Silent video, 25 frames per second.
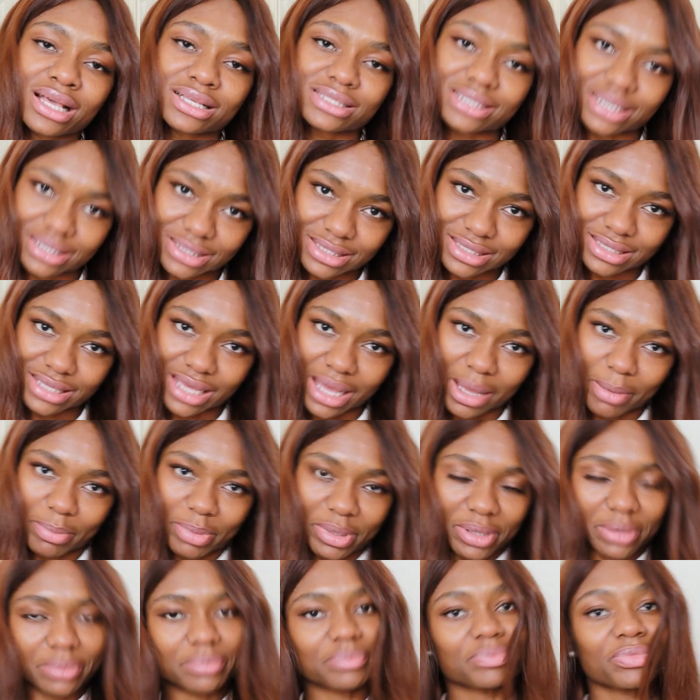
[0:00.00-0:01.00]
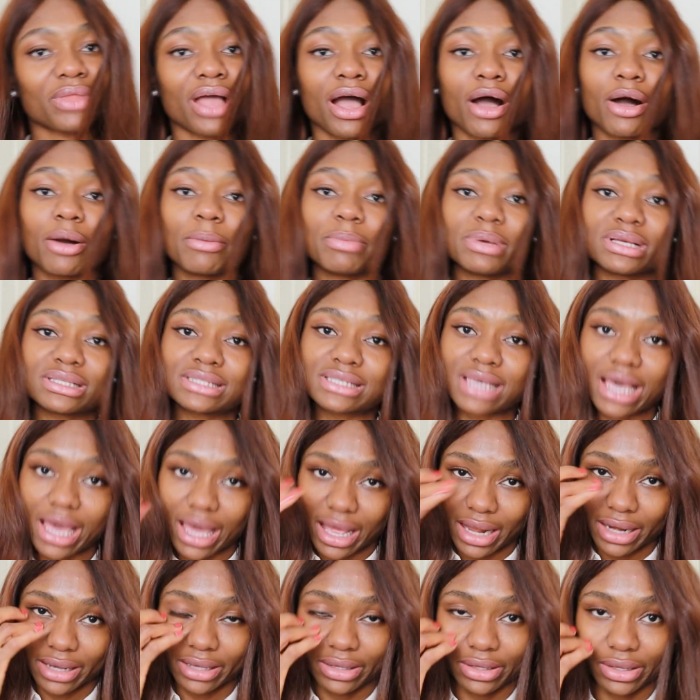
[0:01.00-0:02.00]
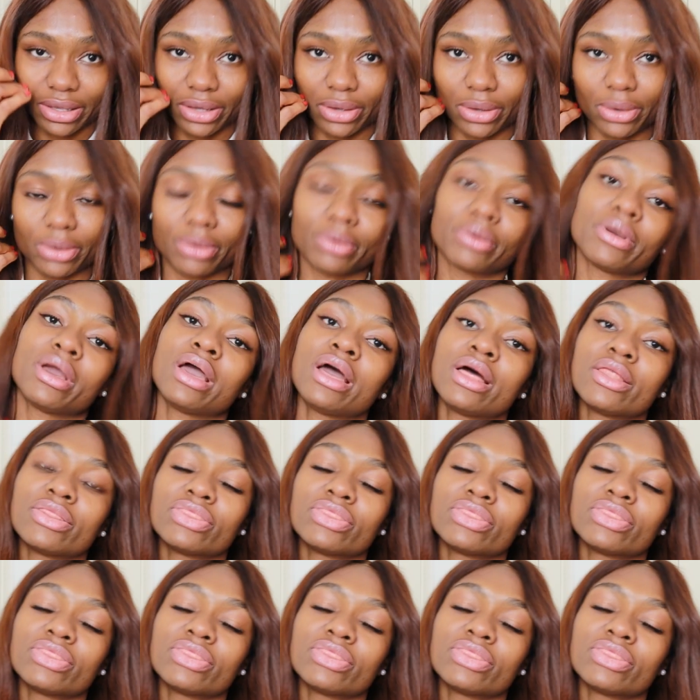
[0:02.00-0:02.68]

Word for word: So today I'll be I'll be telling you